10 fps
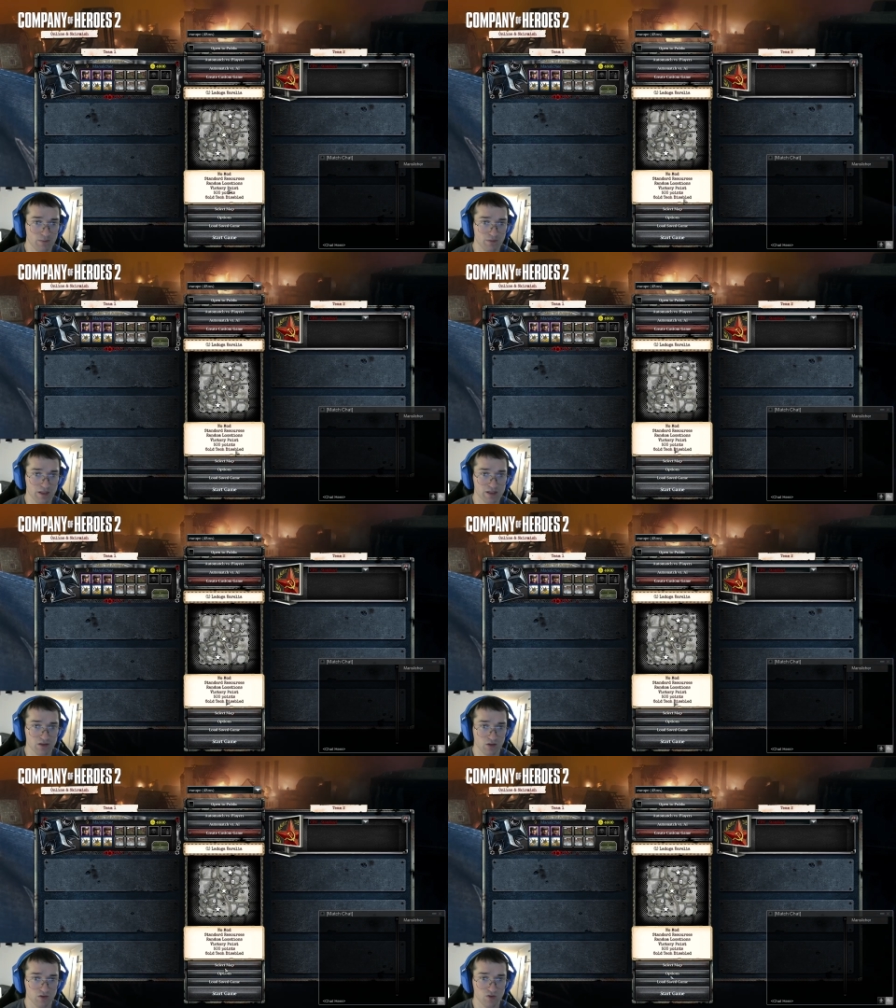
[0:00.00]
Let's
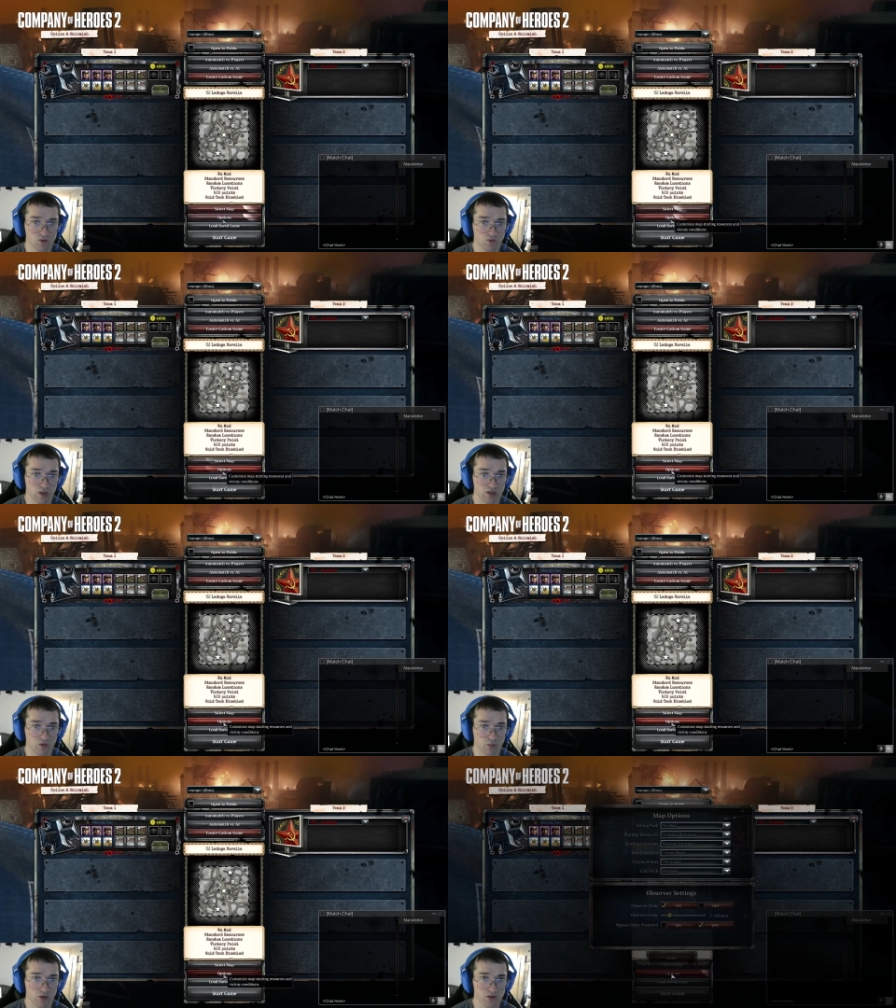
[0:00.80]
not do
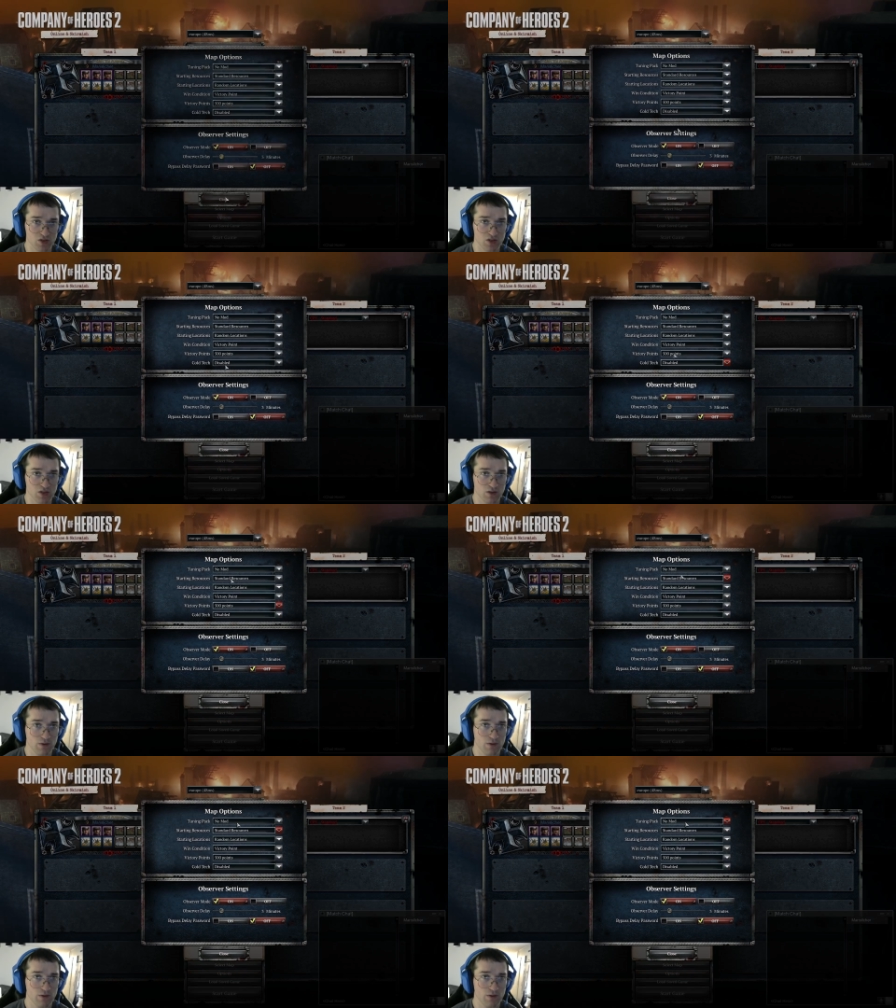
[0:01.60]
victory points.
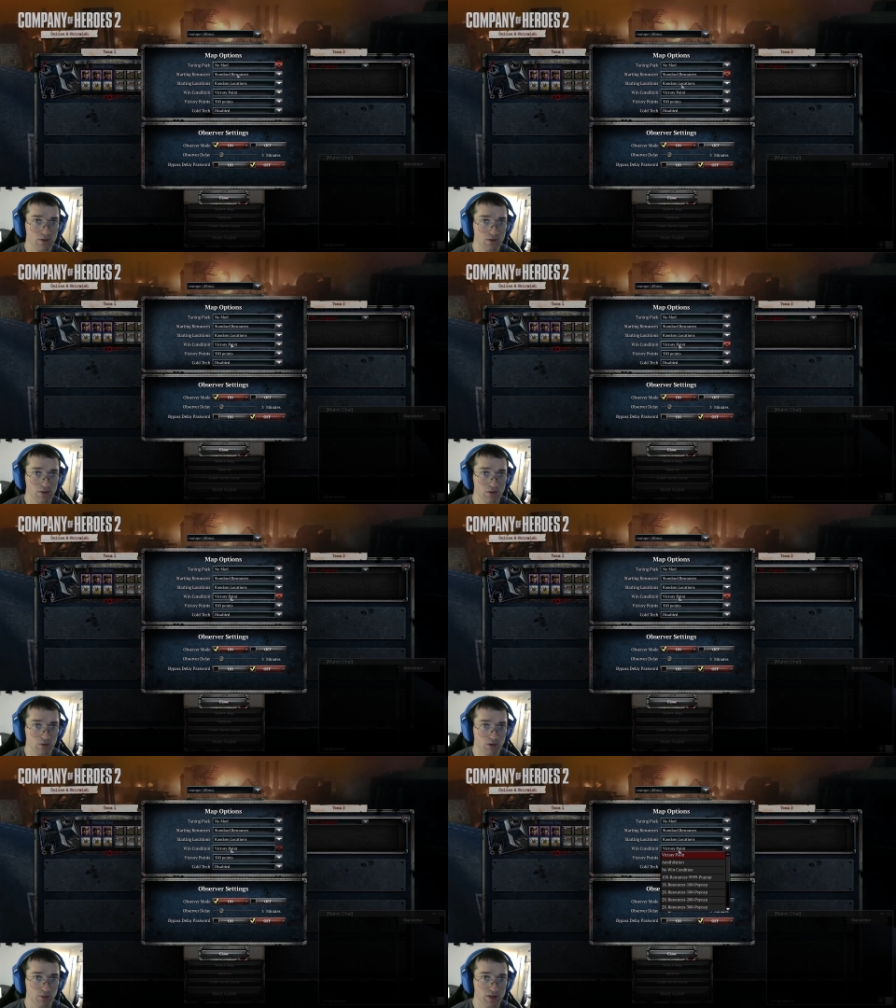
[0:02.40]
I
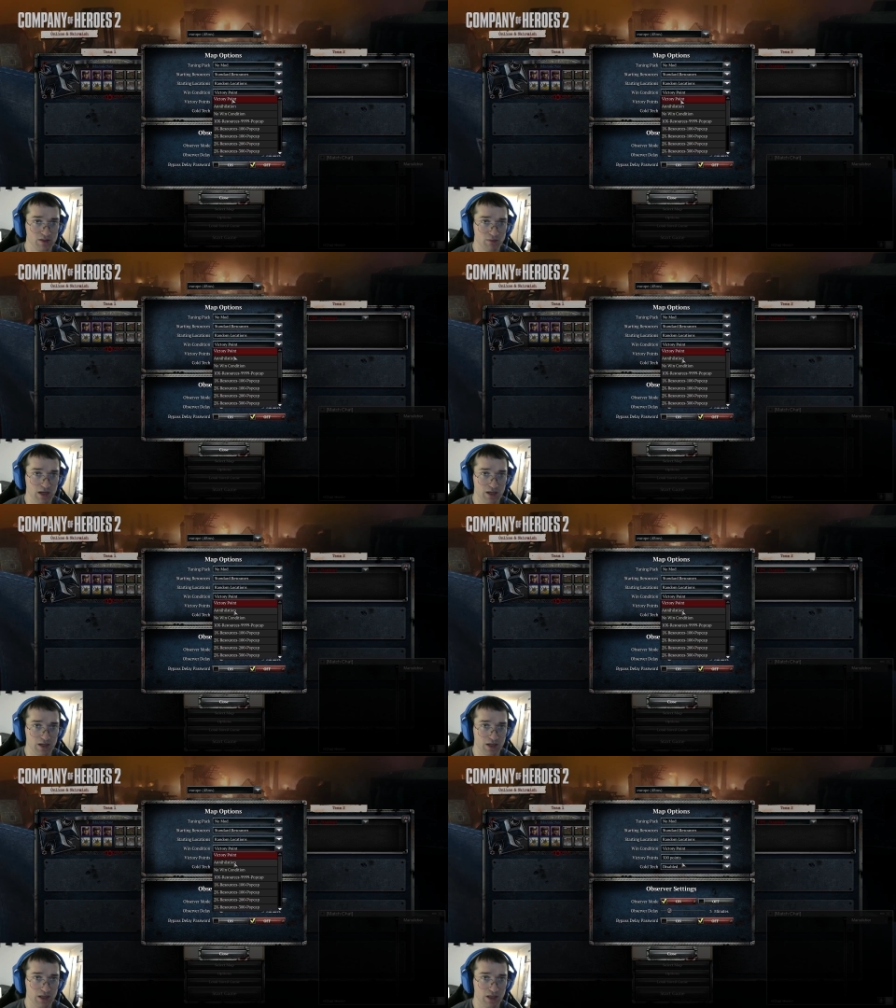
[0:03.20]
want to play some
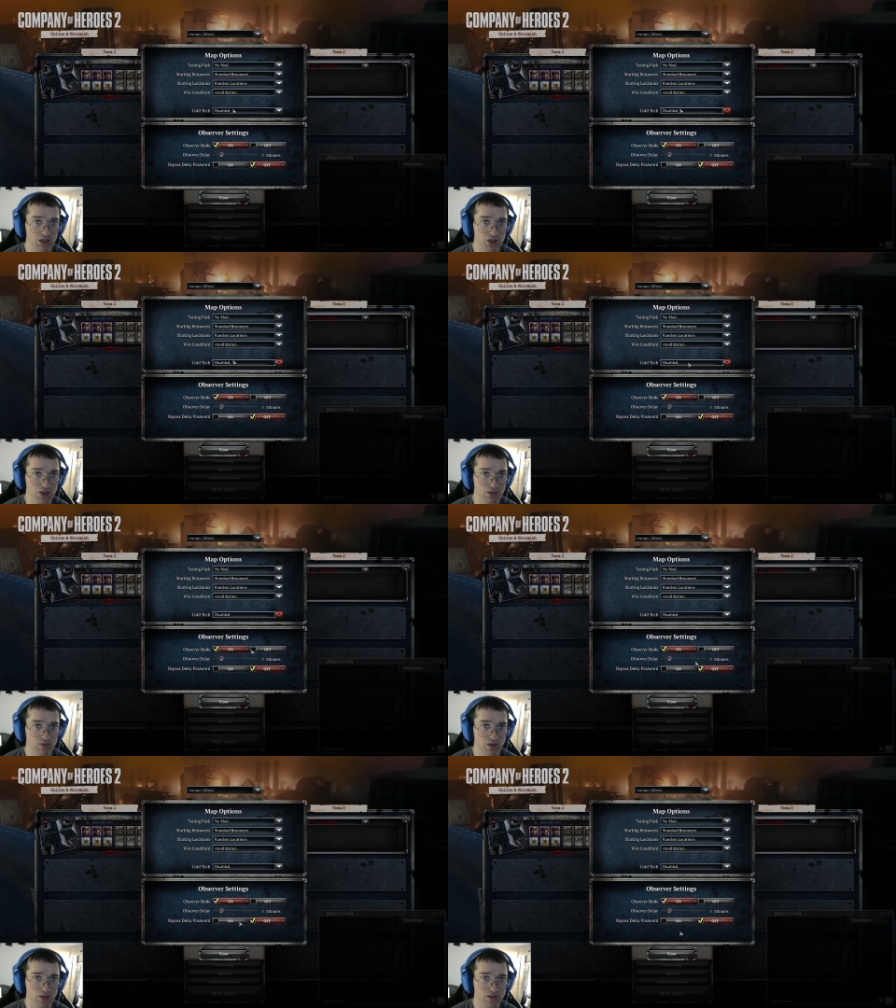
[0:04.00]
Annihilation
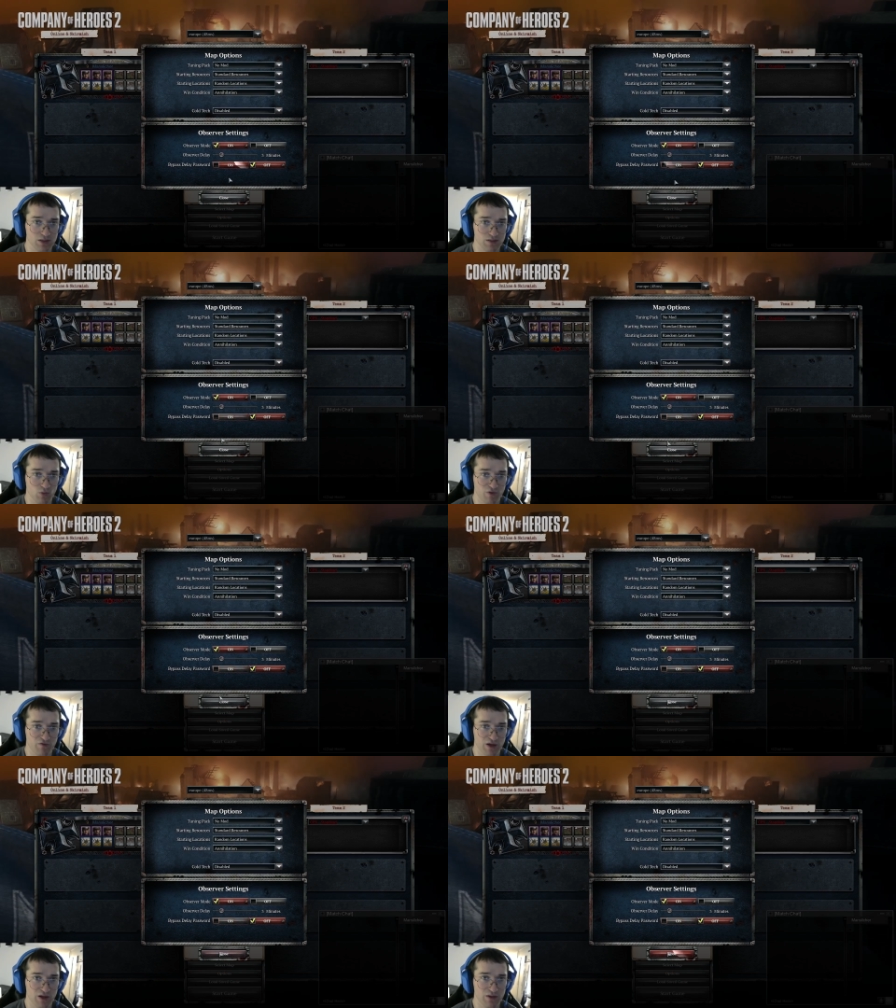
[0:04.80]
because that's more
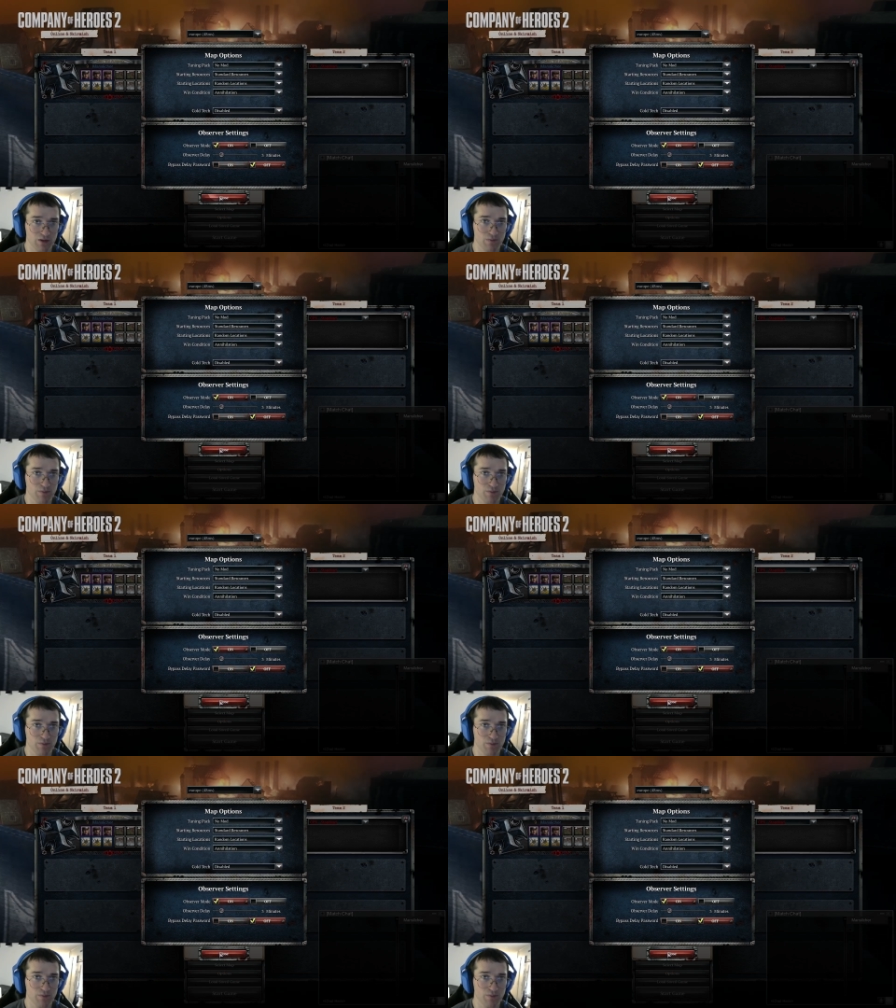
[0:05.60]
fun.